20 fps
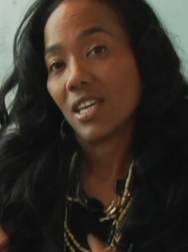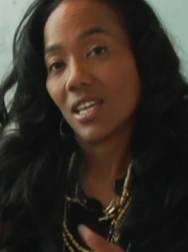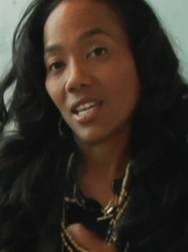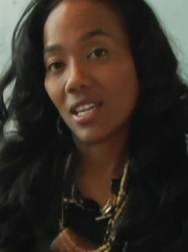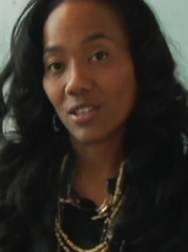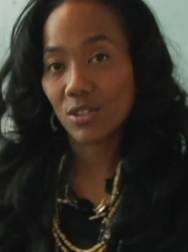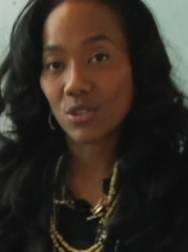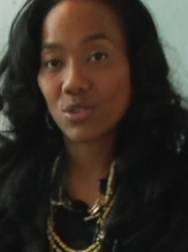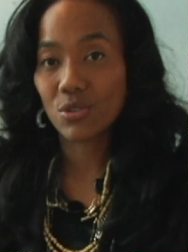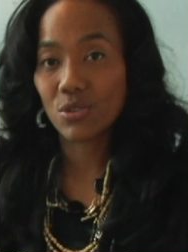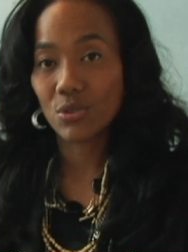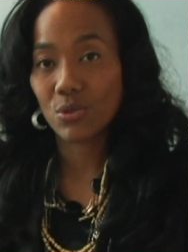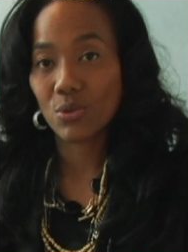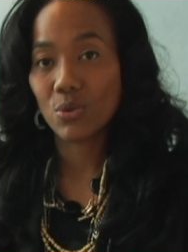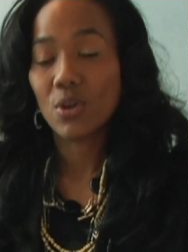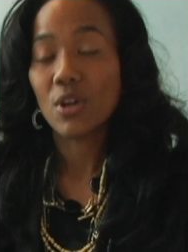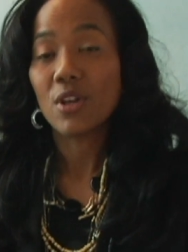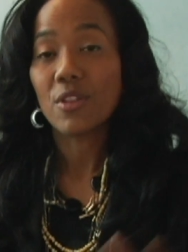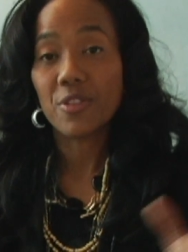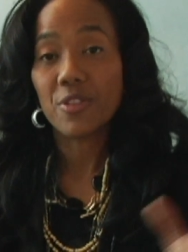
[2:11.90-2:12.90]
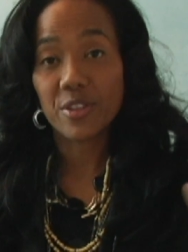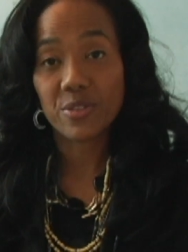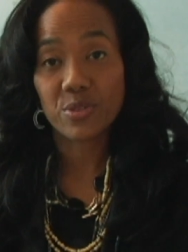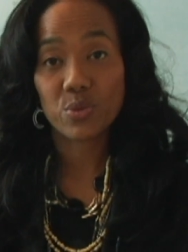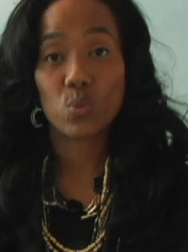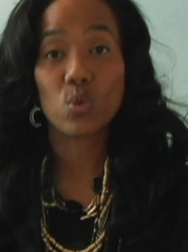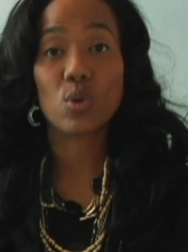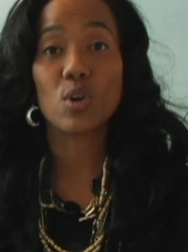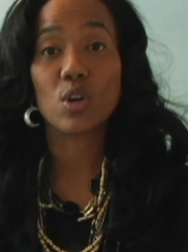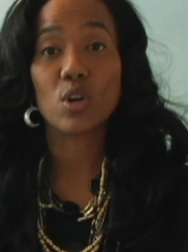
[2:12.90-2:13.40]
into this
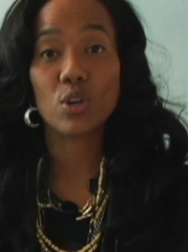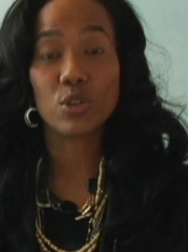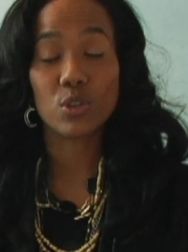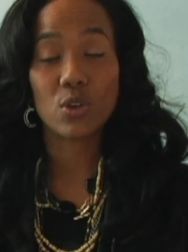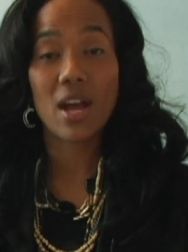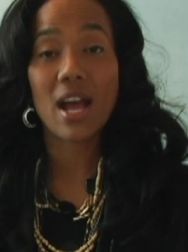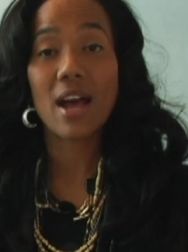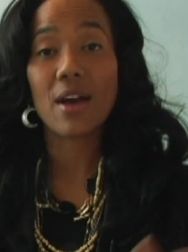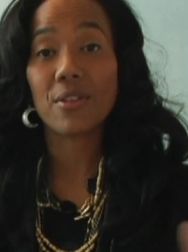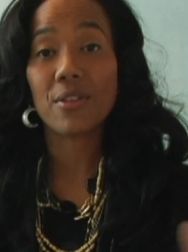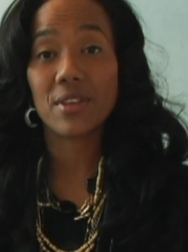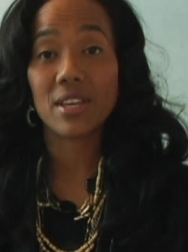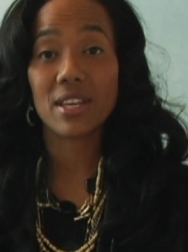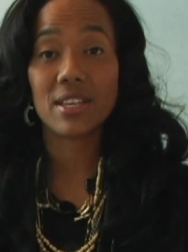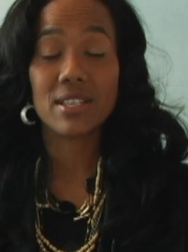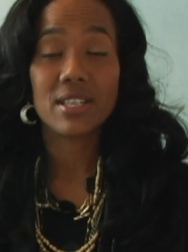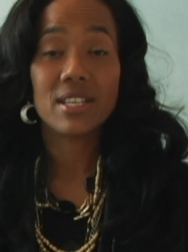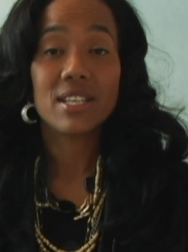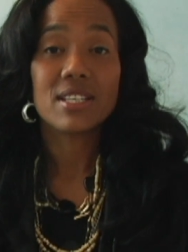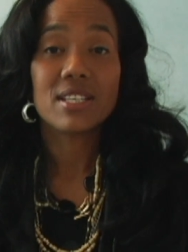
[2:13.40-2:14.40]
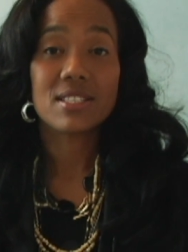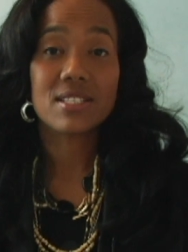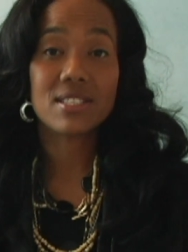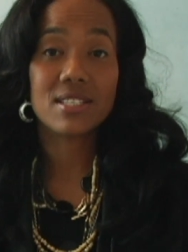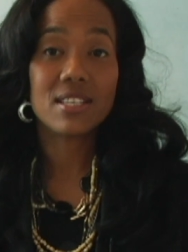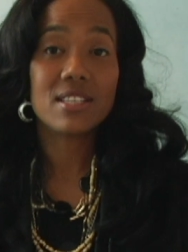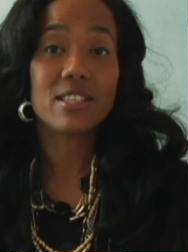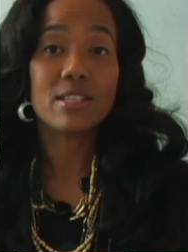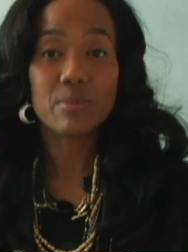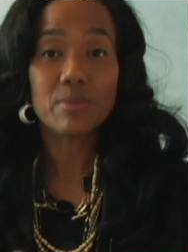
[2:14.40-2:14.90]
world or how they
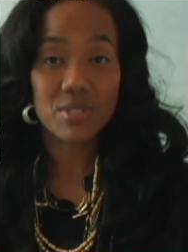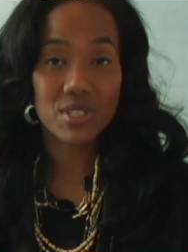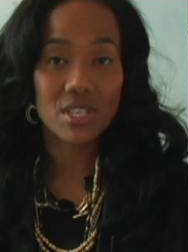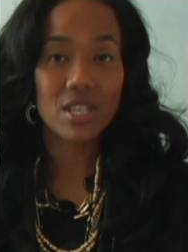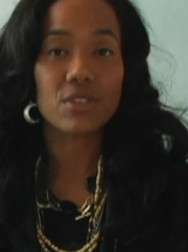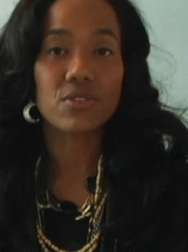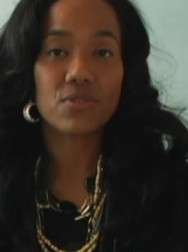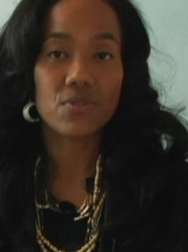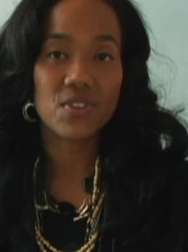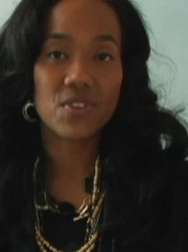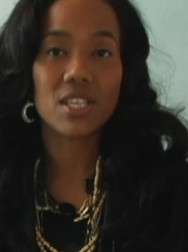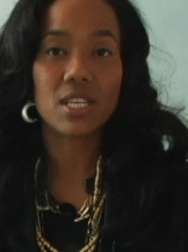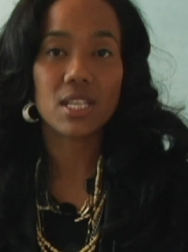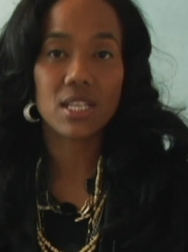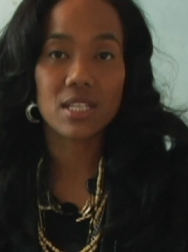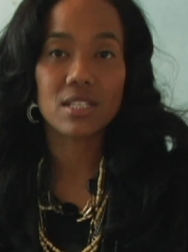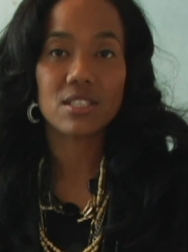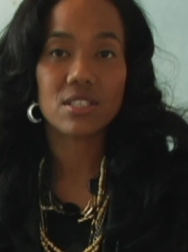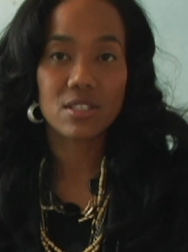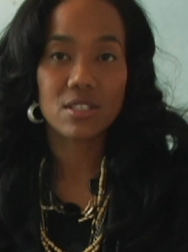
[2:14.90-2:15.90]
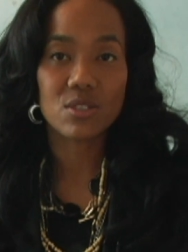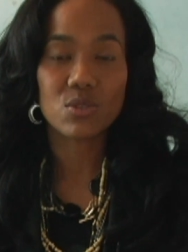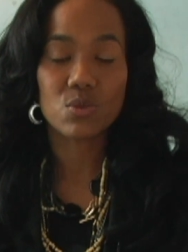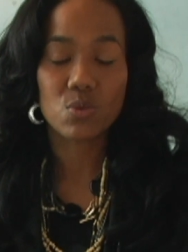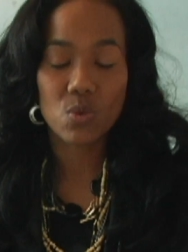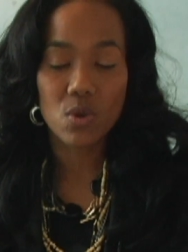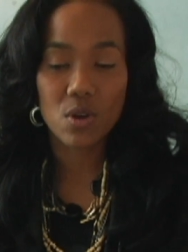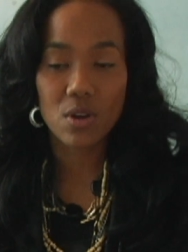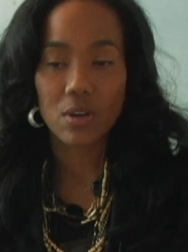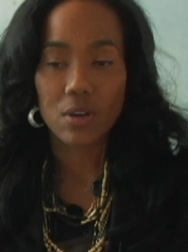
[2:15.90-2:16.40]
see themselves fitting into
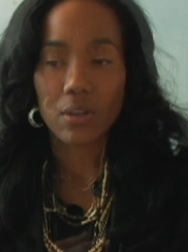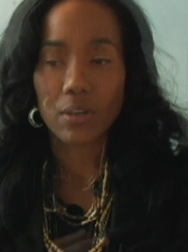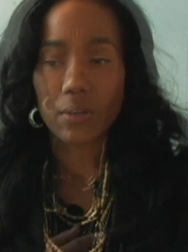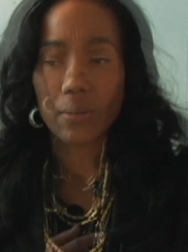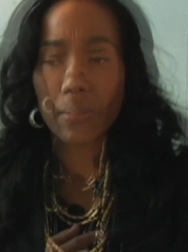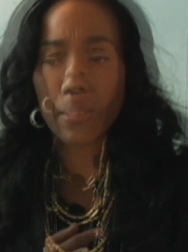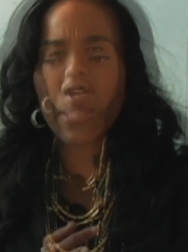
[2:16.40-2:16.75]
this world.